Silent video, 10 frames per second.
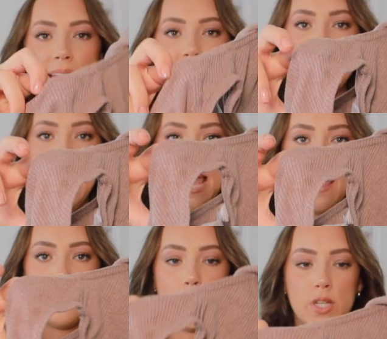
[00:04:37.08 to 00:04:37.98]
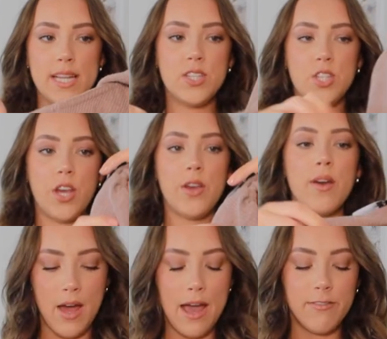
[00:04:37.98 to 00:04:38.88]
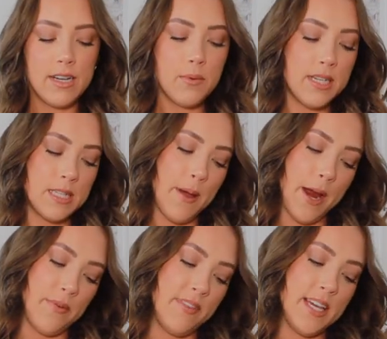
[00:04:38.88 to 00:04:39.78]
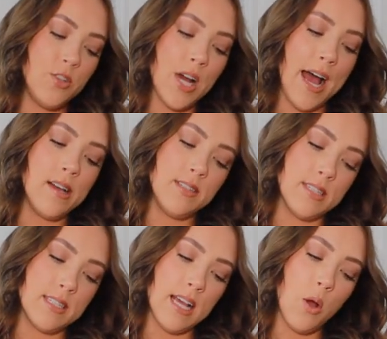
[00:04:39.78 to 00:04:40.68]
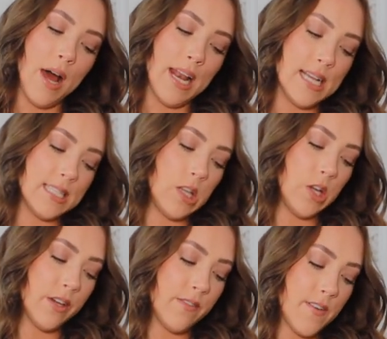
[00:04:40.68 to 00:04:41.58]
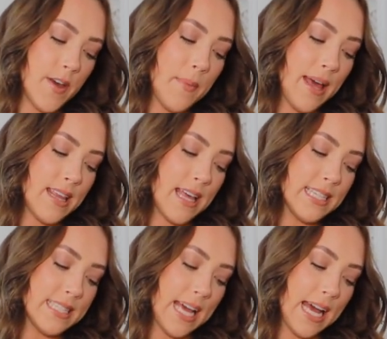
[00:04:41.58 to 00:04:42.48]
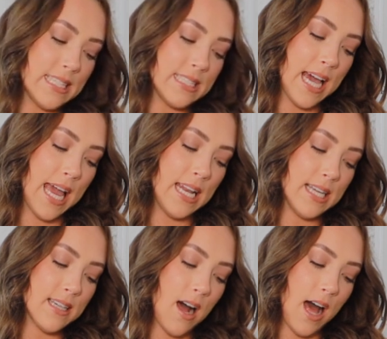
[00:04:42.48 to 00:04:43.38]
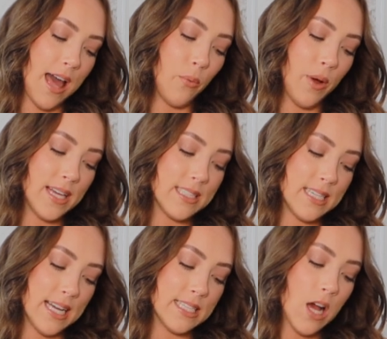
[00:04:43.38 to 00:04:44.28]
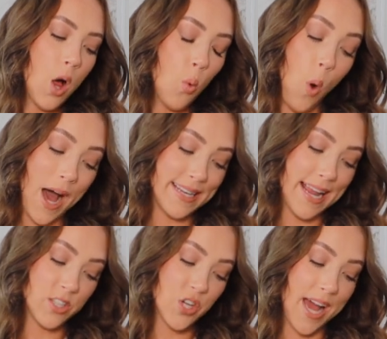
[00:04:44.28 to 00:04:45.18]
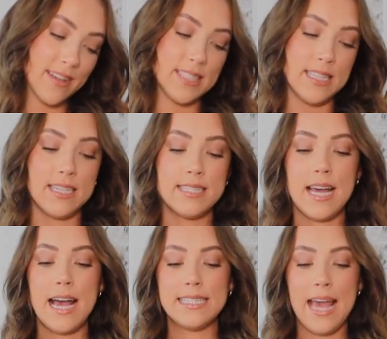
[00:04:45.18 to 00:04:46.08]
but it's a bodysuit. I really wanted to pair it with these trousers because I quite like the look of them, and they're the sand tailored high-waisted wide leg trousers in a size